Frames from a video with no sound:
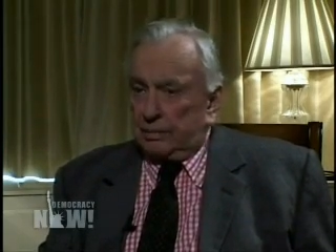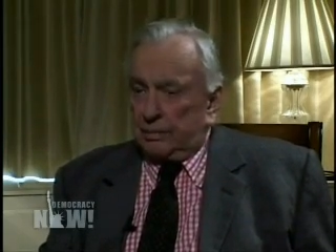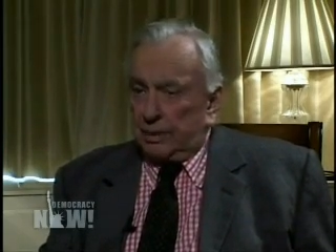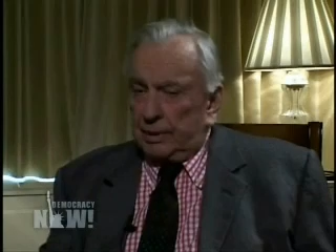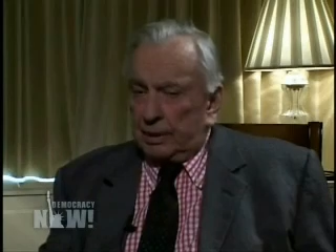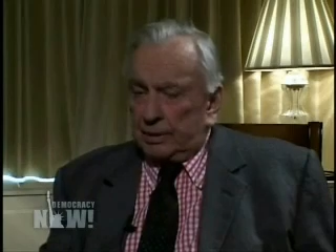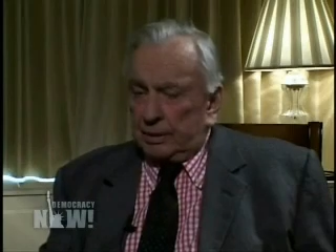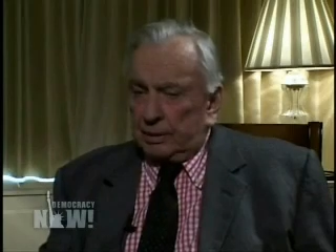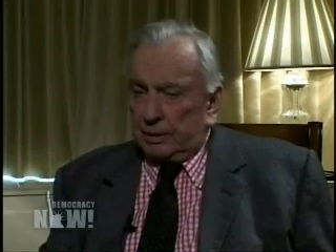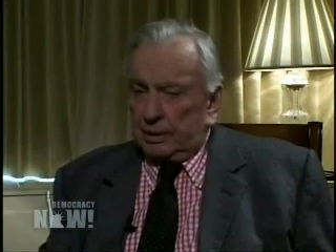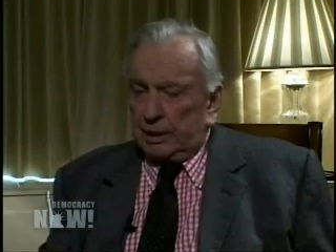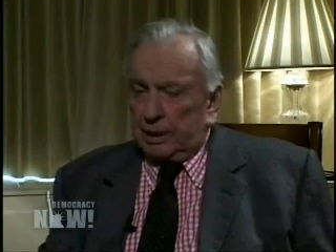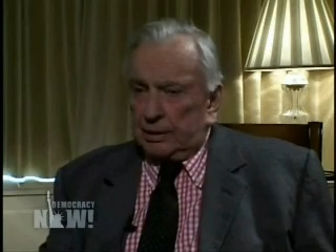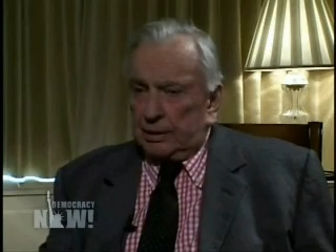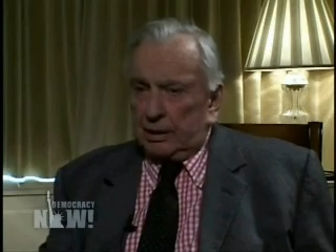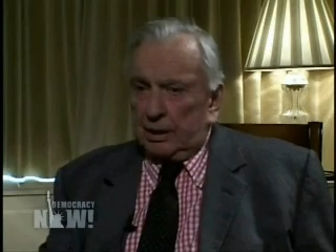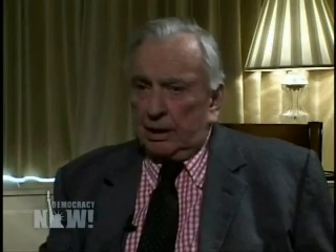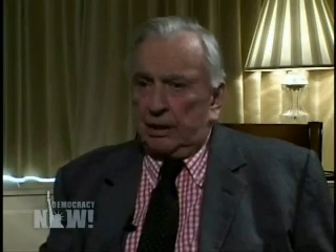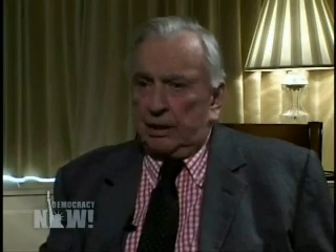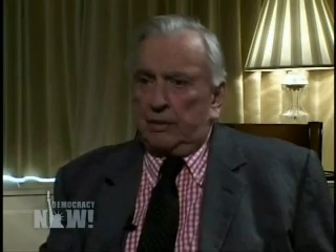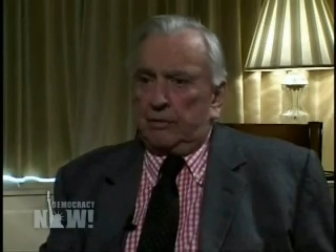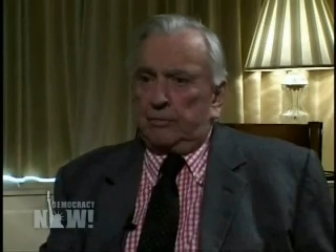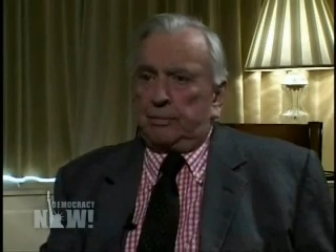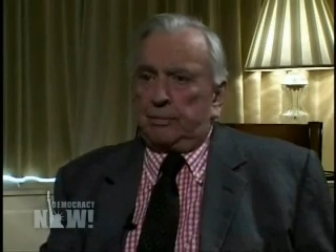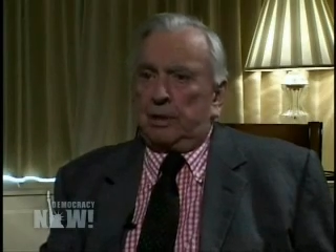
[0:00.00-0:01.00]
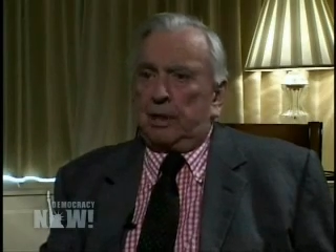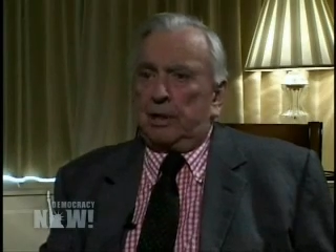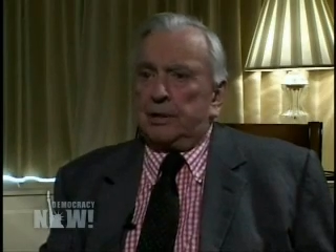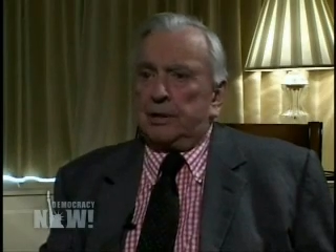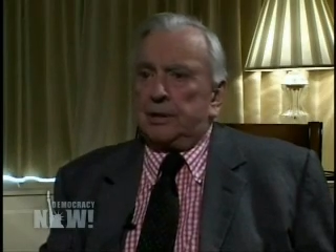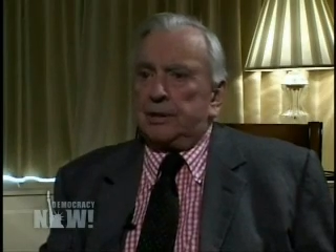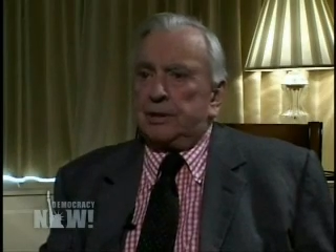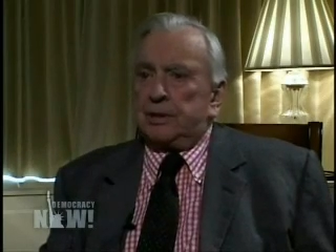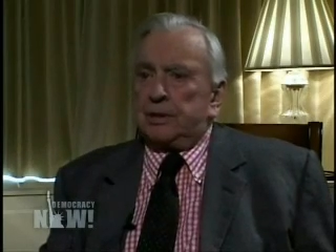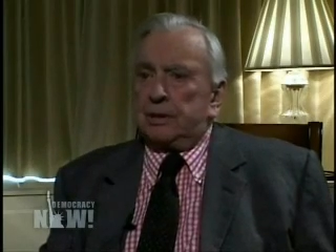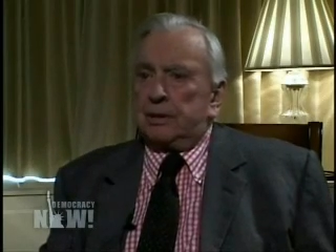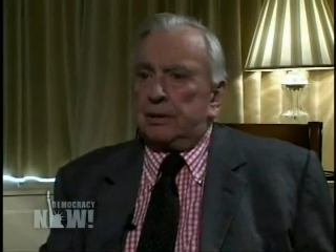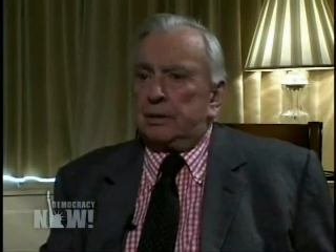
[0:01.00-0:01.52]
that kind of
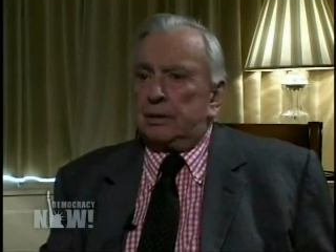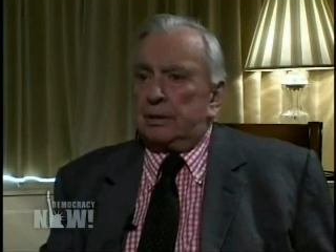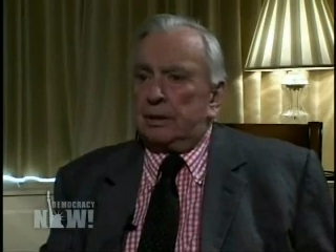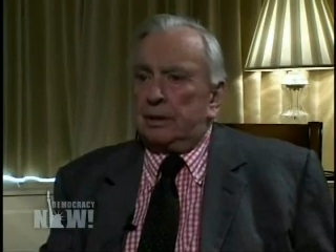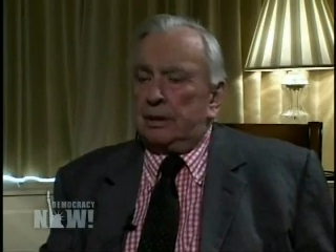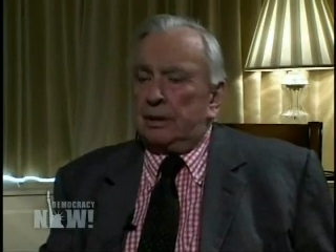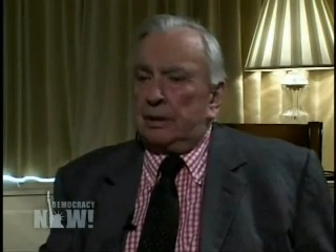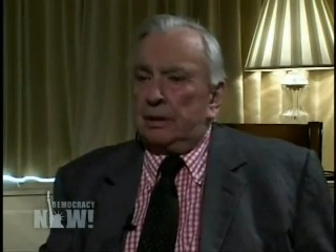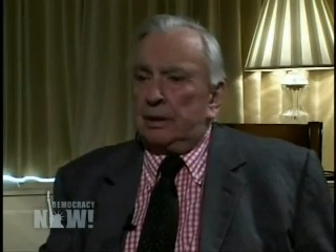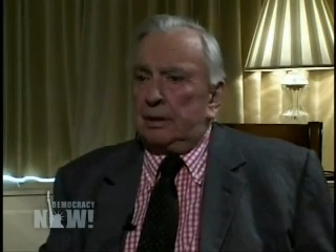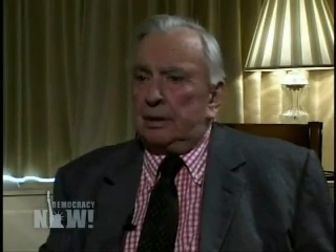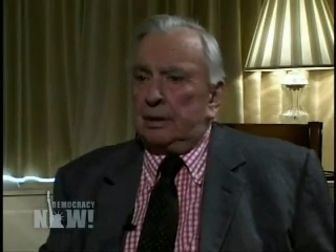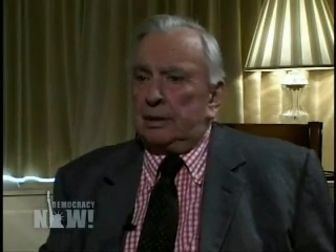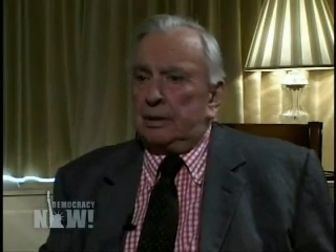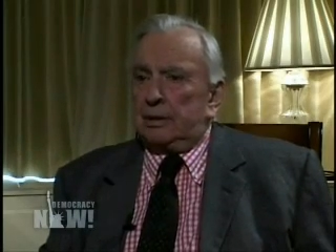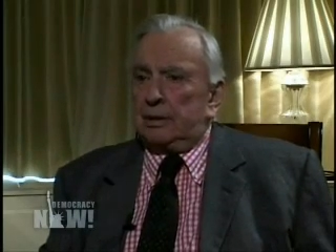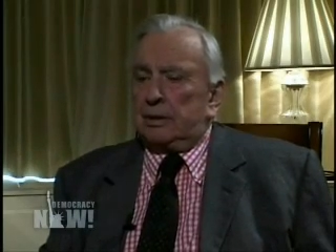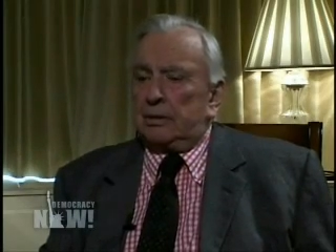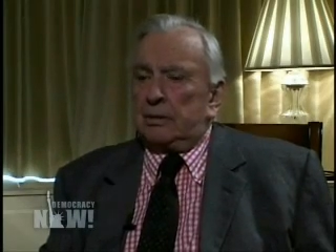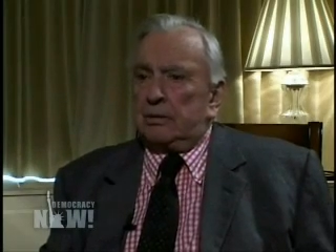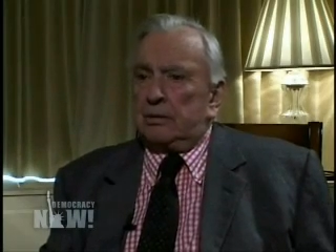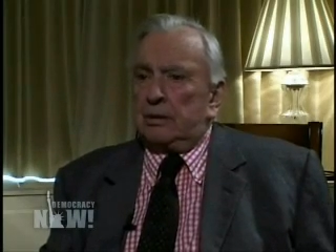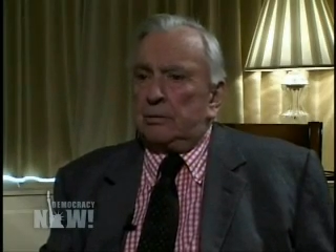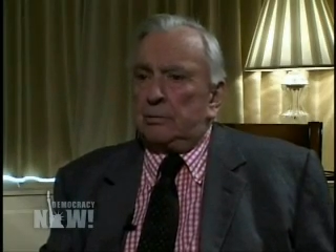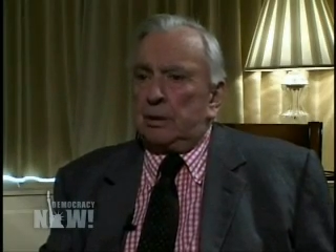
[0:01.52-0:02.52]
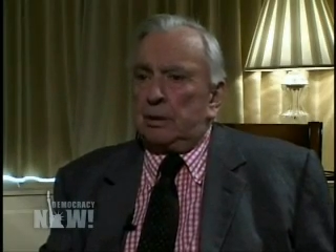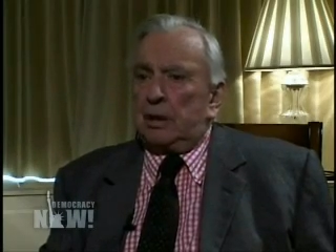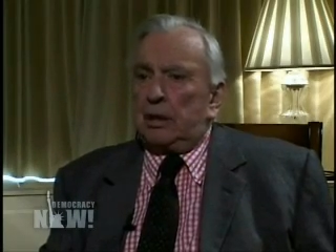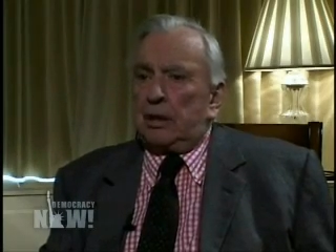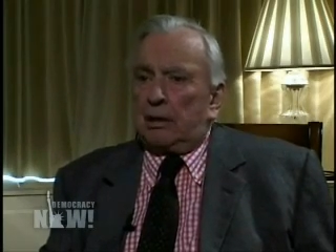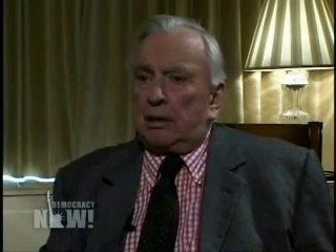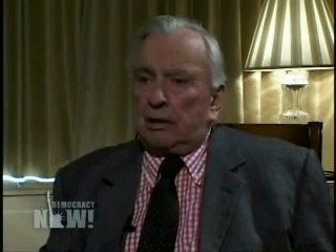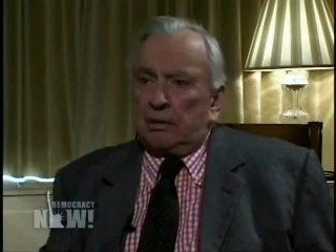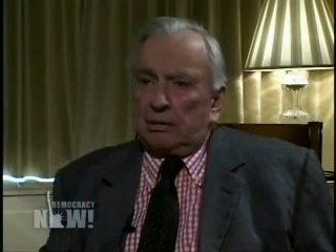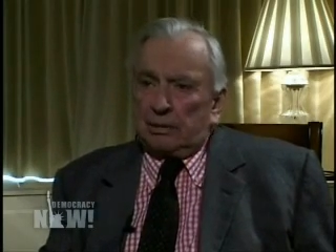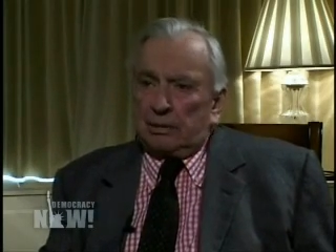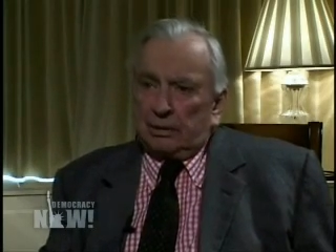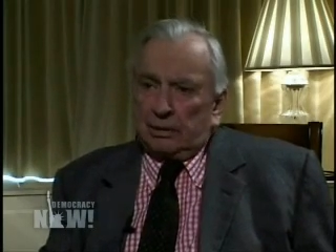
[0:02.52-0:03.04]
Protestant, is Tony
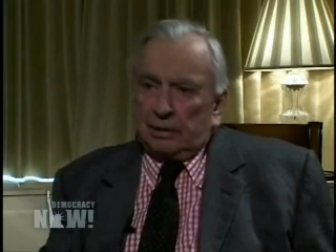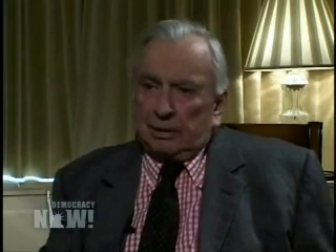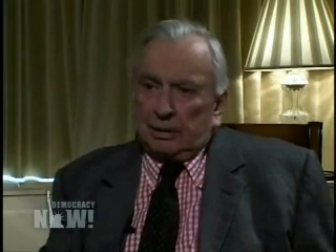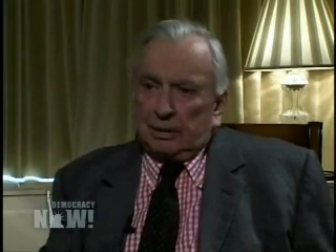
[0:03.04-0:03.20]
Blair,